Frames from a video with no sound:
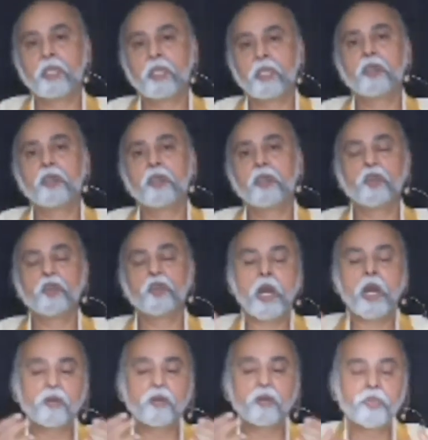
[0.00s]
When you come out
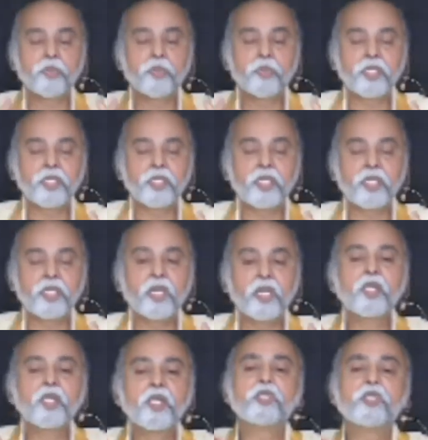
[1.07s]
of prison, you
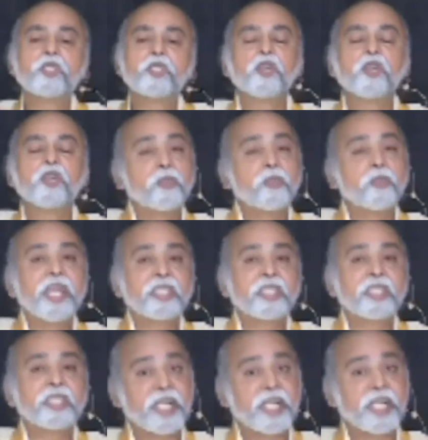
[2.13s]
will see your mind is there,
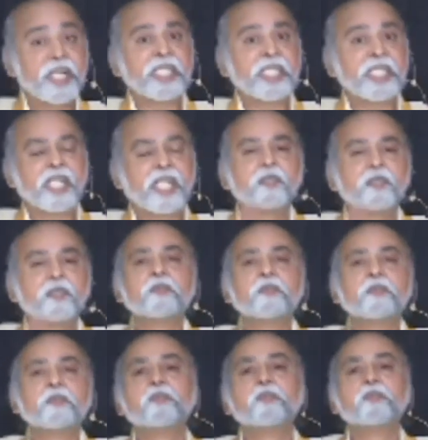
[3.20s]
intact.
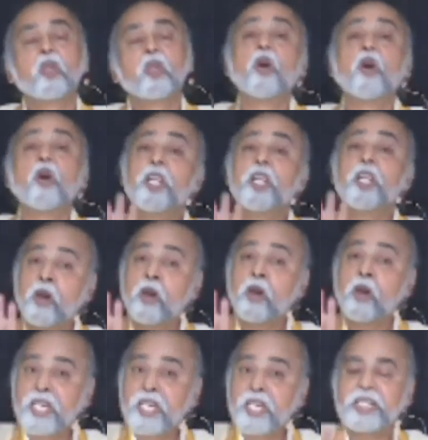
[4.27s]
All your knowledge is
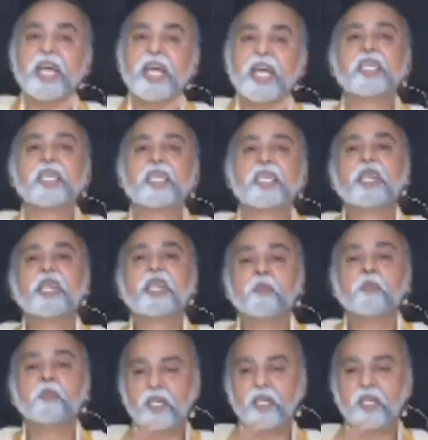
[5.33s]
intact, but
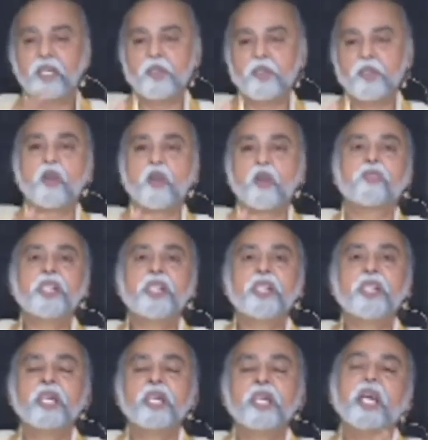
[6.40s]
you are out of it.
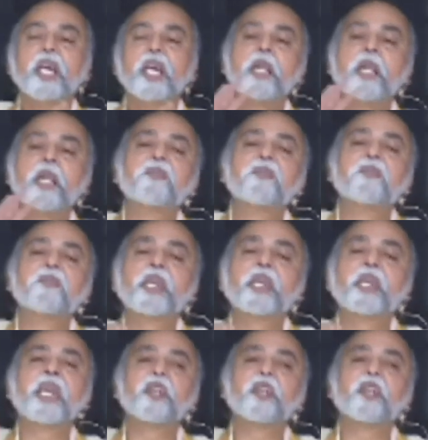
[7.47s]
It will be working
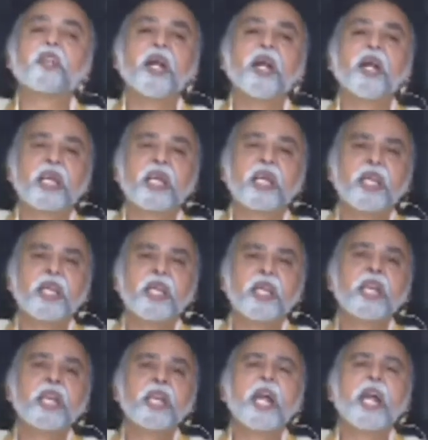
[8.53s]
automatically,
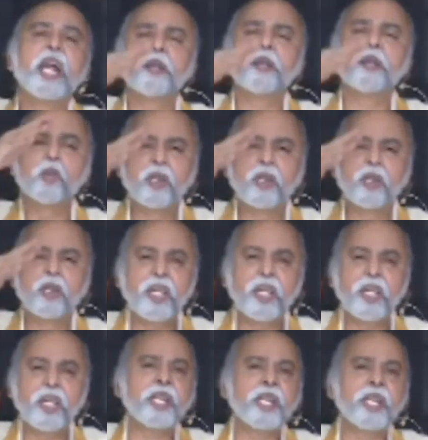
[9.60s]
and it will beautifully run
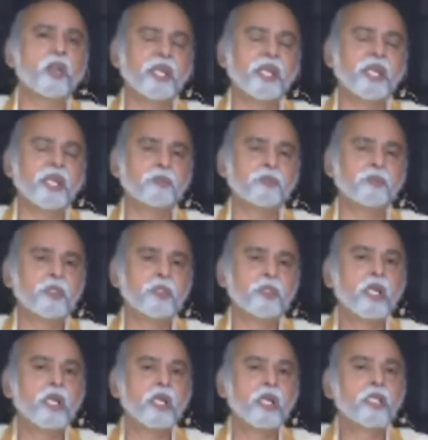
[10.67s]
your life.
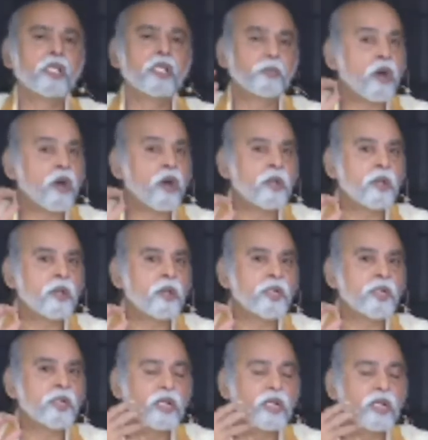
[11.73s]
The problem is
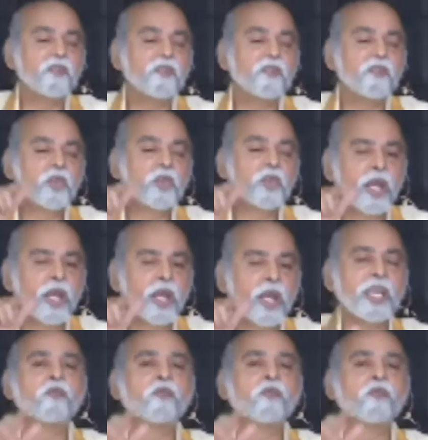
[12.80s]
when you get
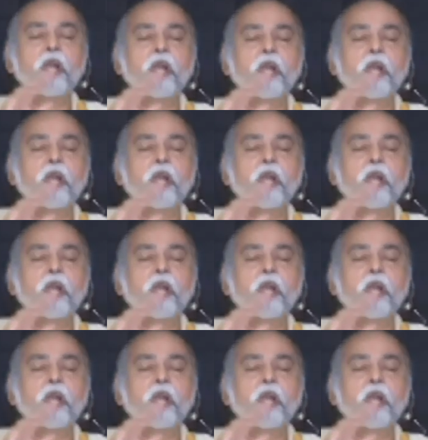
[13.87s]
involved.